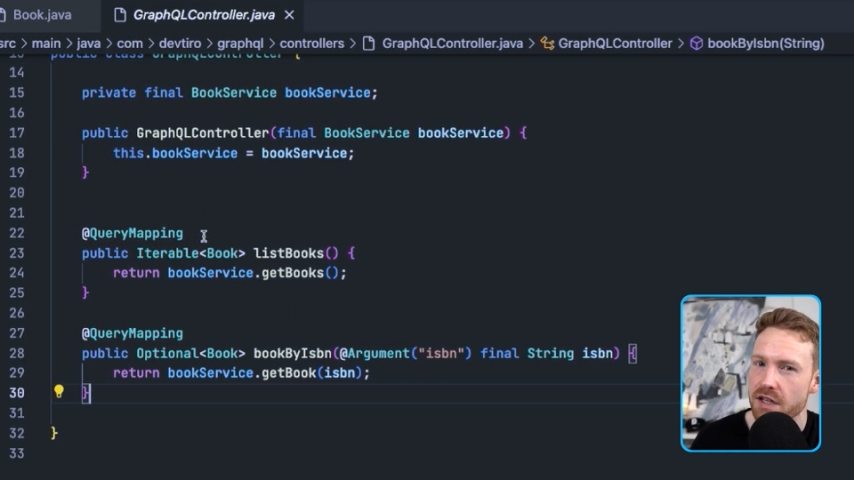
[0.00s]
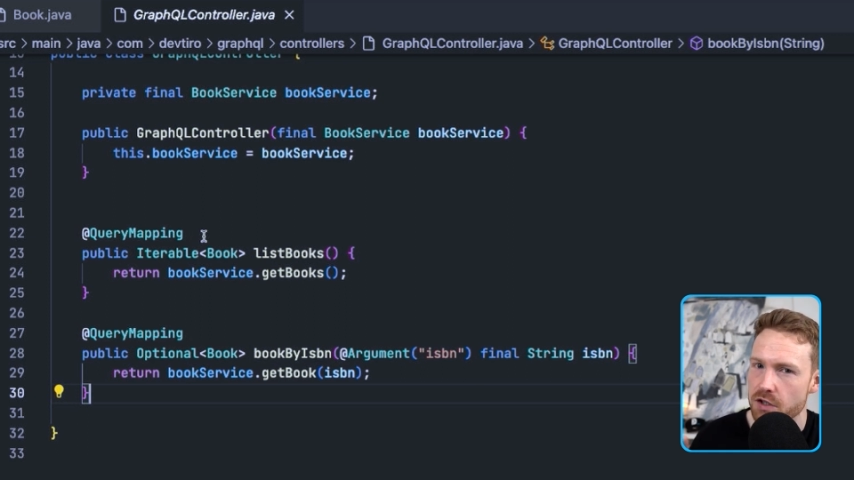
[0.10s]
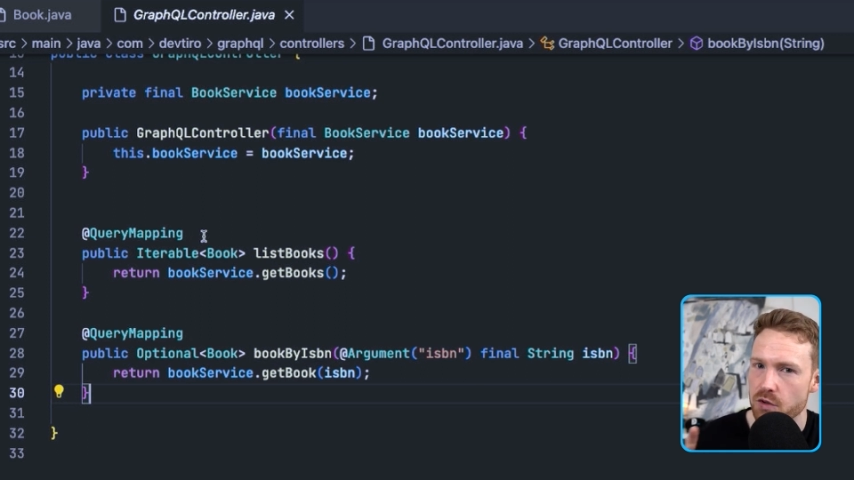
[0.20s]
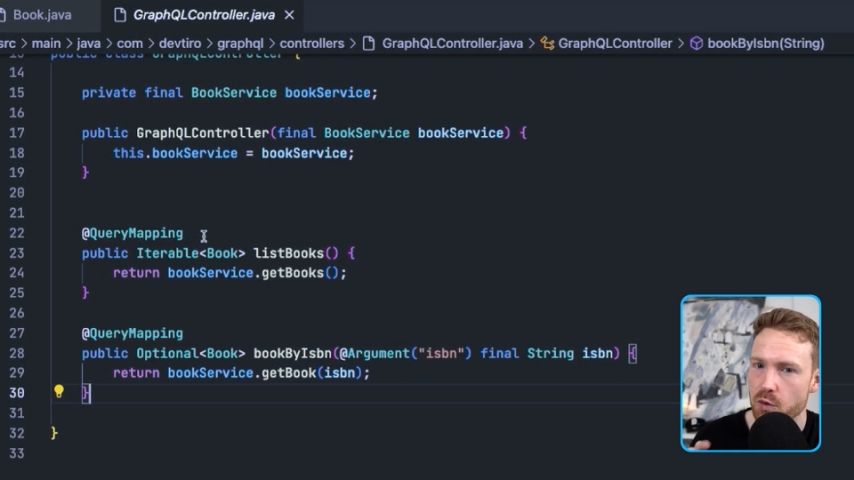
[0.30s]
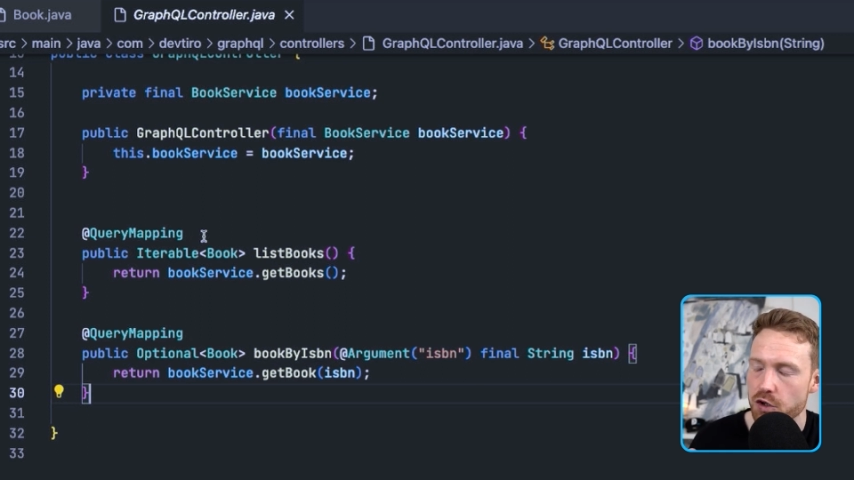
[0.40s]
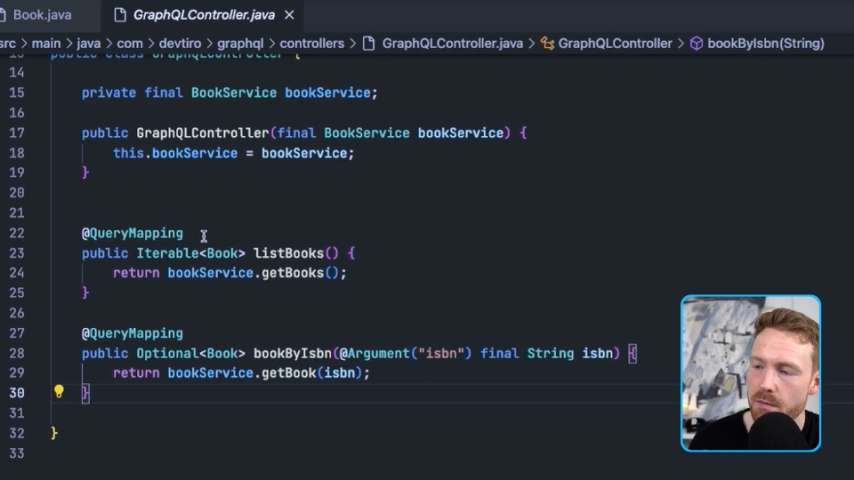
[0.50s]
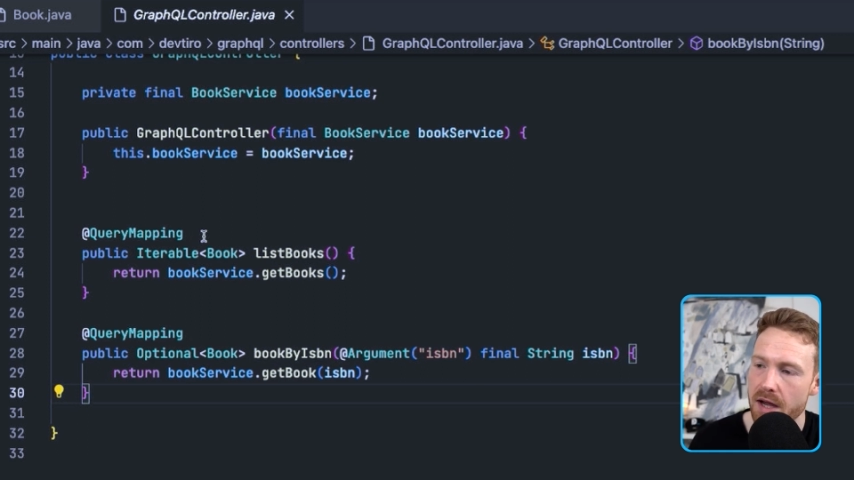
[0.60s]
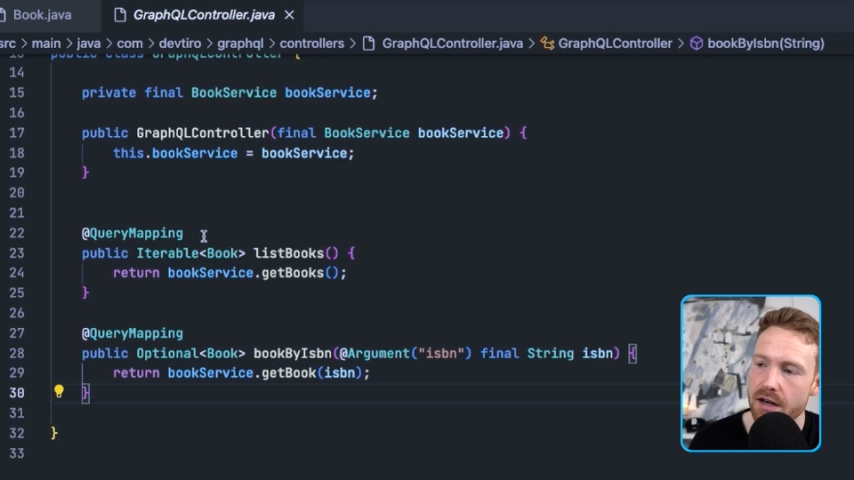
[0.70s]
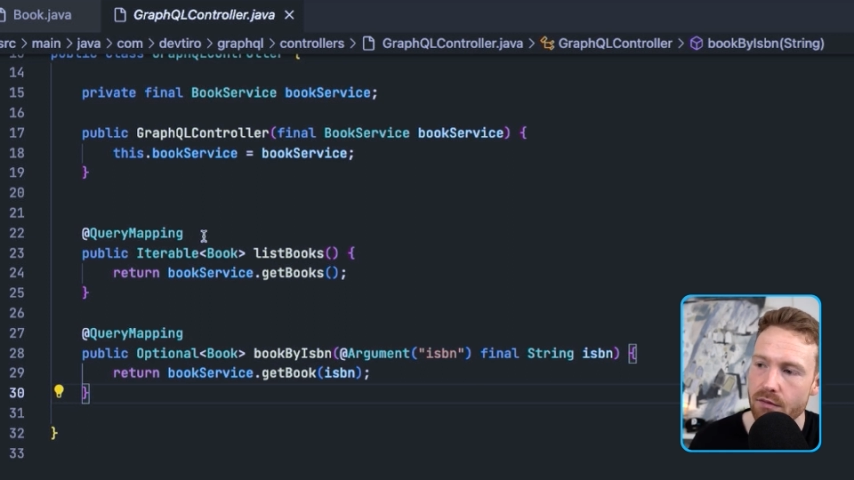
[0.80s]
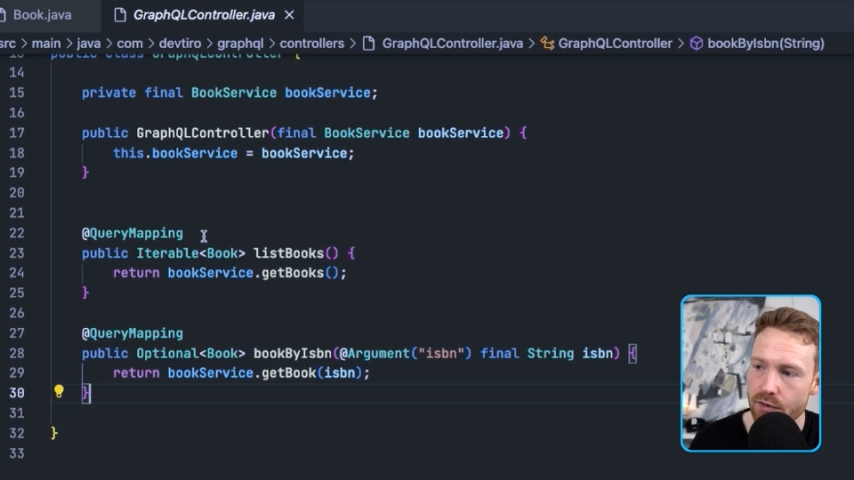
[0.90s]
in source
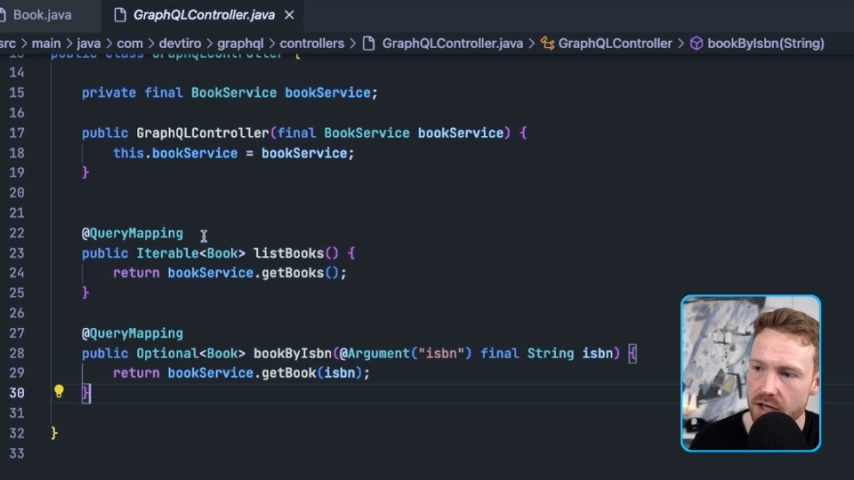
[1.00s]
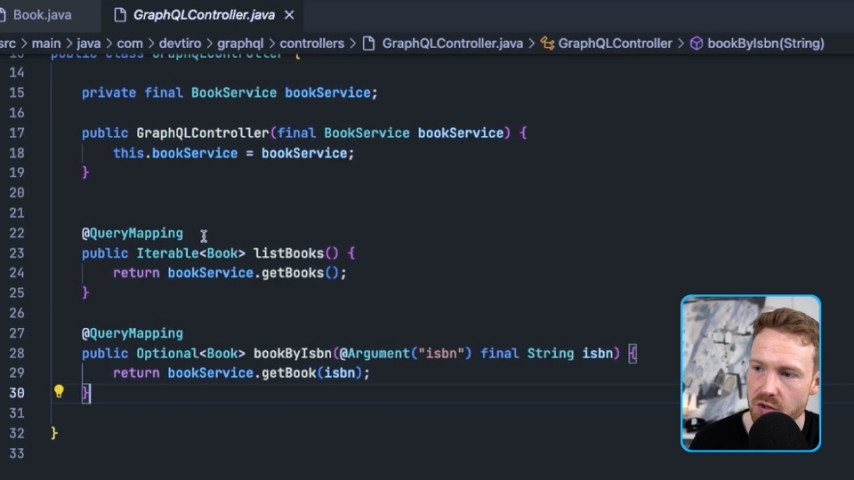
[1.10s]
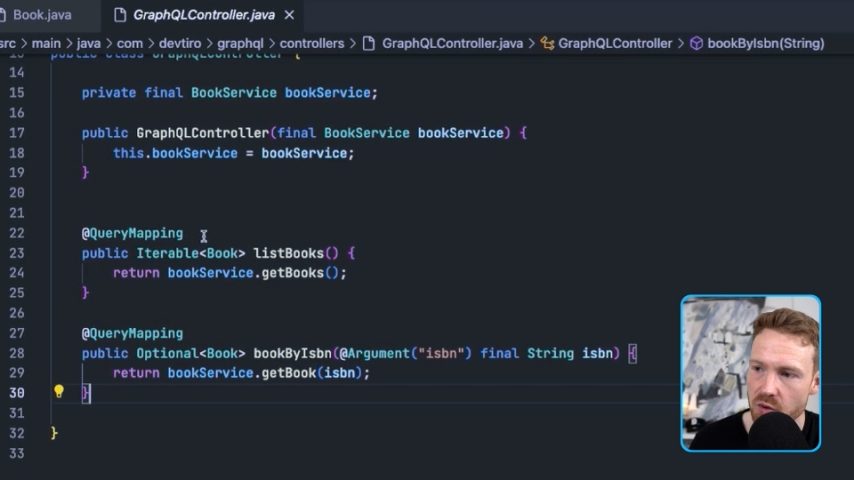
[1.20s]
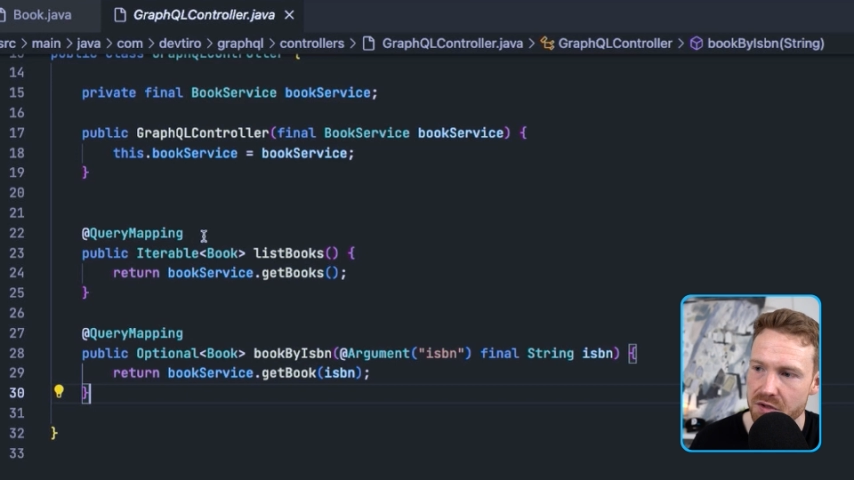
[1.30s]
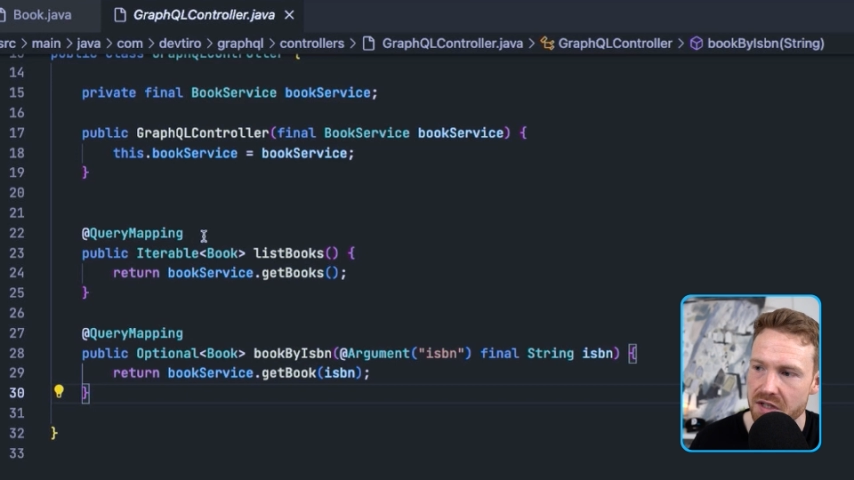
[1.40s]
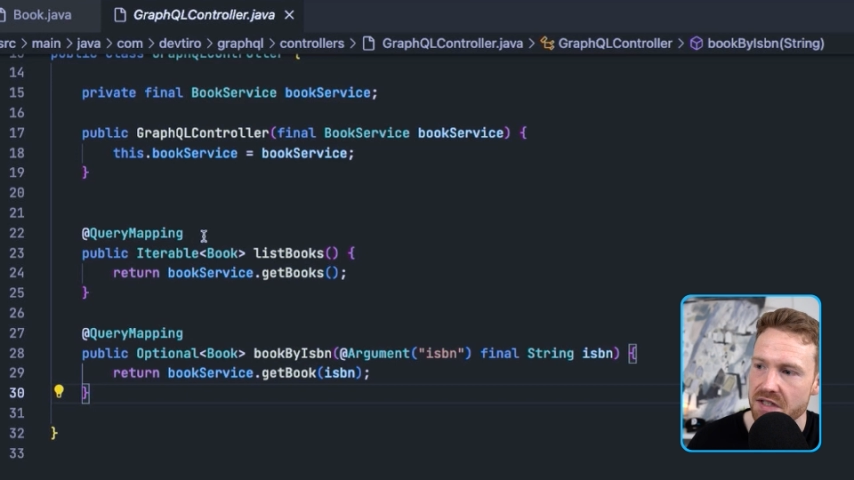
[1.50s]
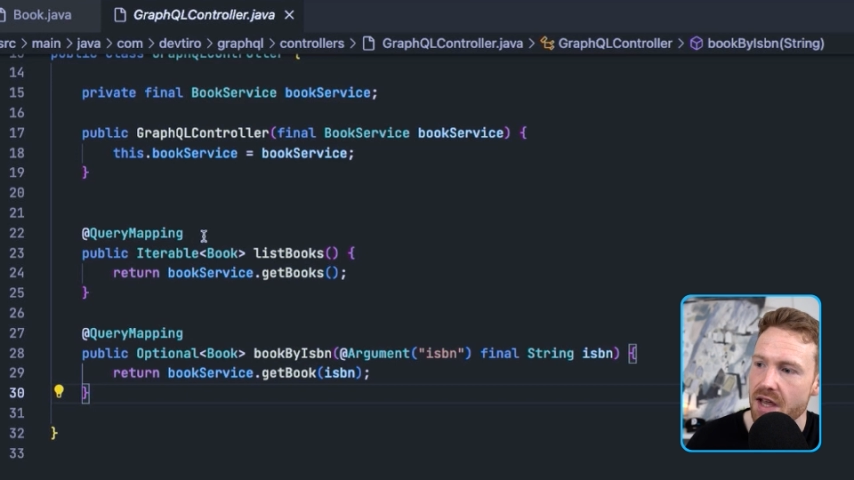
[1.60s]
main resources.